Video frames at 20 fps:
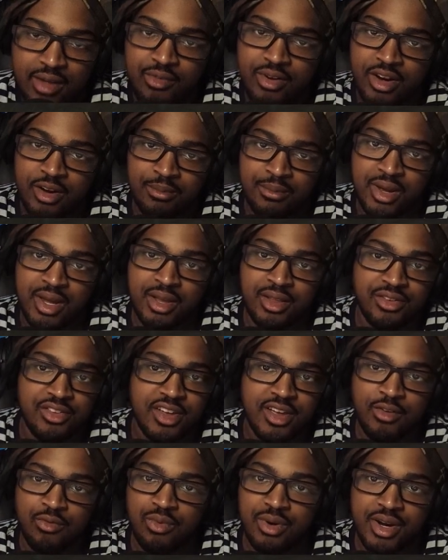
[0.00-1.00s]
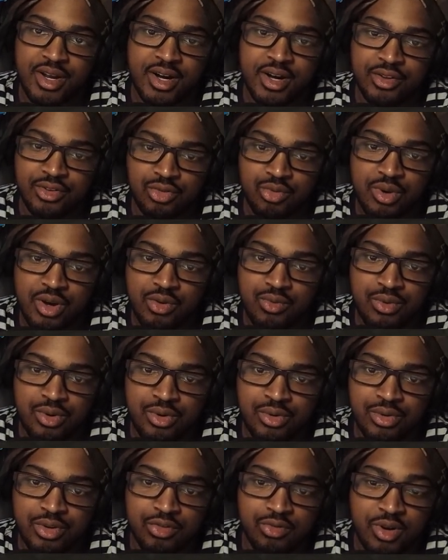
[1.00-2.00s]
recommend taking Radahn's Great
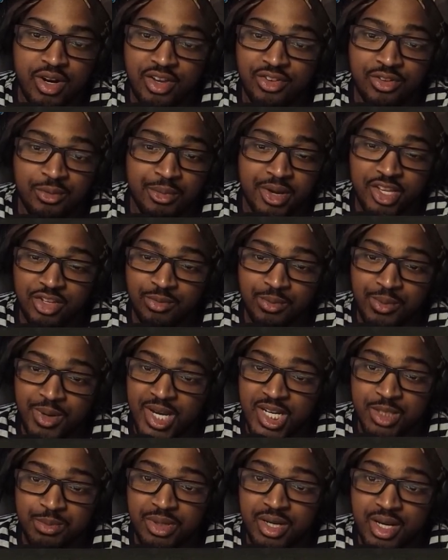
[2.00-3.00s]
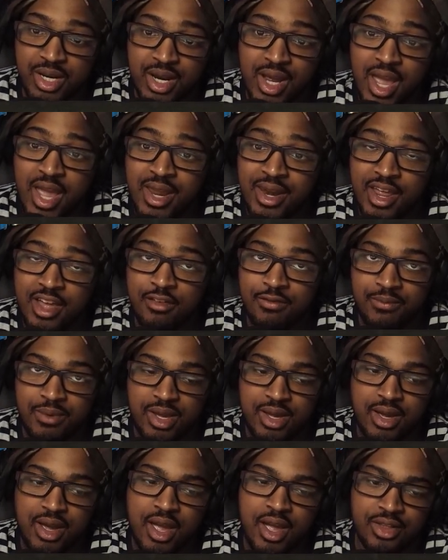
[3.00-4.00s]
Rune to raise the maximum HP and
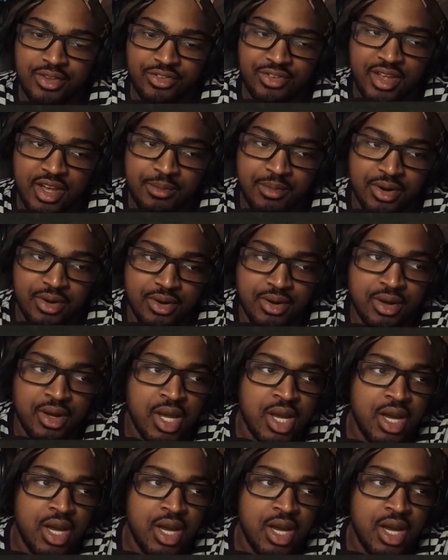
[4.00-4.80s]
FP and stamina.